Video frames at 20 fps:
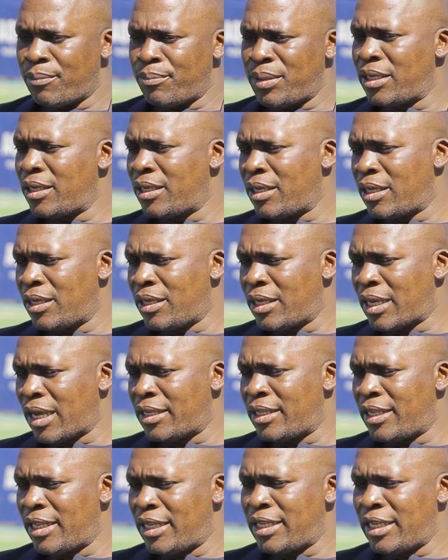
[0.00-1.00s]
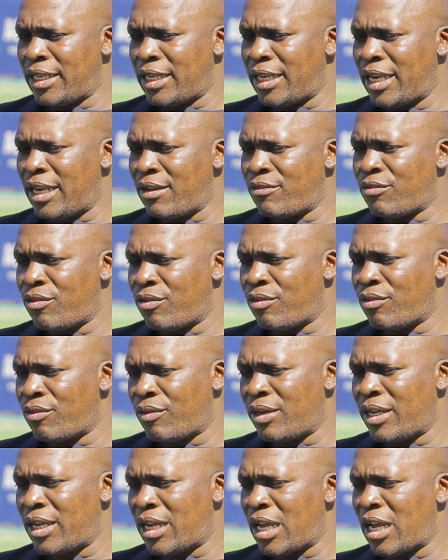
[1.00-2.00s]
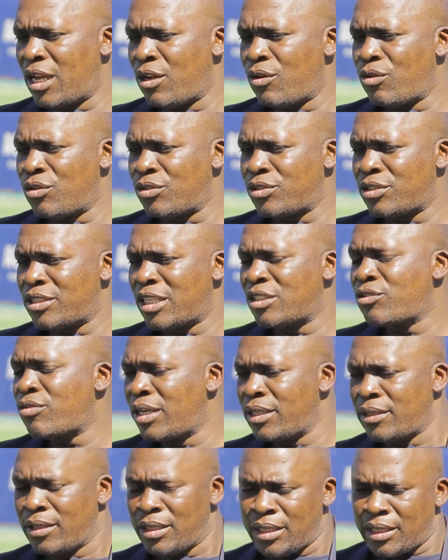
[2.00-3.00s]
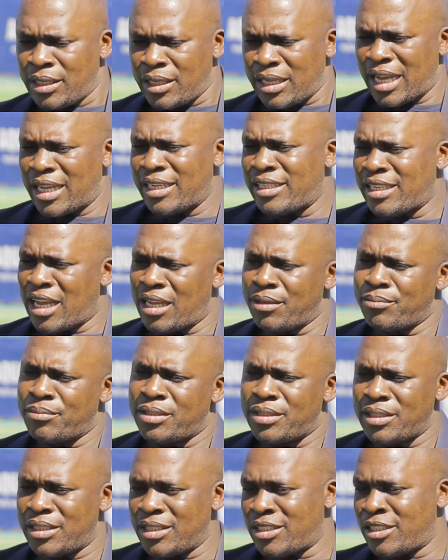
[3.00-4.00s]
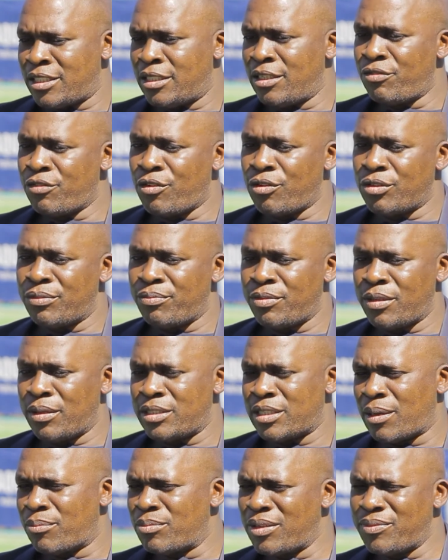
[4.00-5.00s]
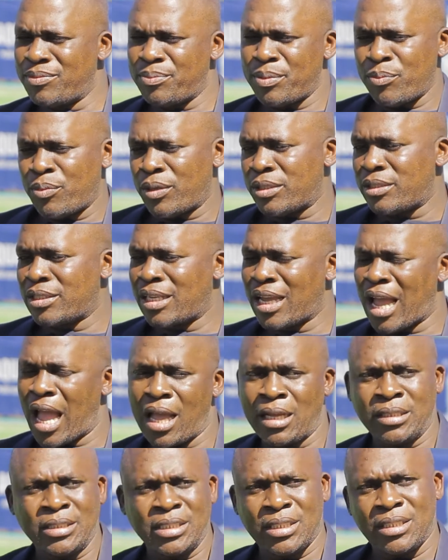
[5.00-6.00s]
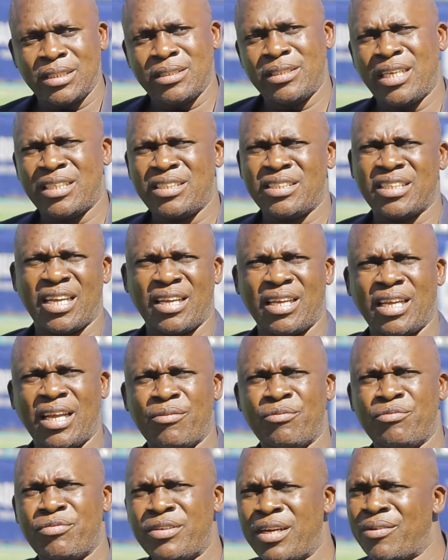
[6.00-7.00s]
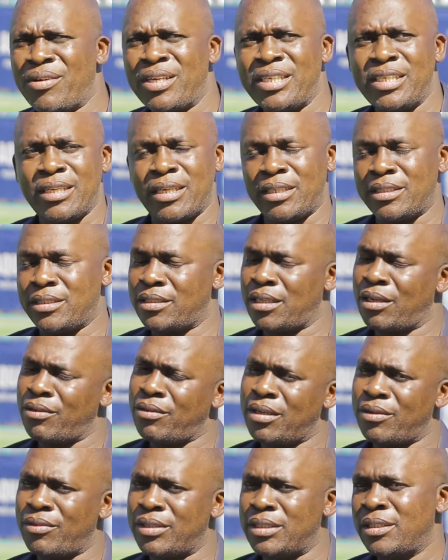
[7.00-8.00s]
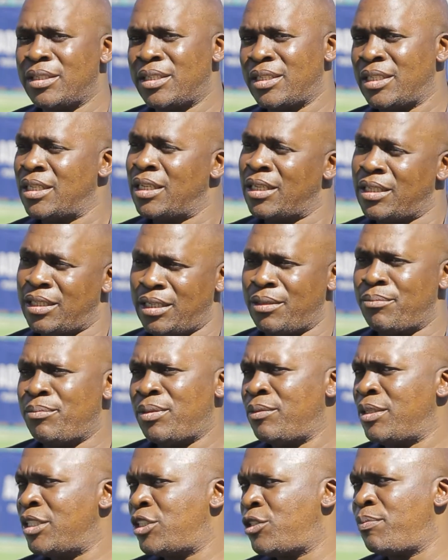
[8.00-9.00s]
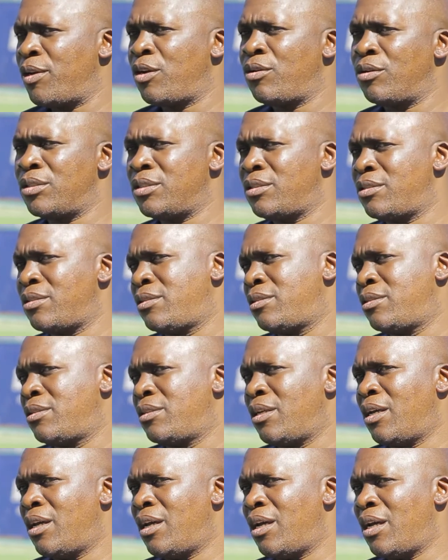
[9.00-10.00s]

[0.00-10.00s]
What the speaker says: being at the level where I was, that's why at times it's difficult. Sometimes people ask, Janza, I'm Free Wanderers. It's because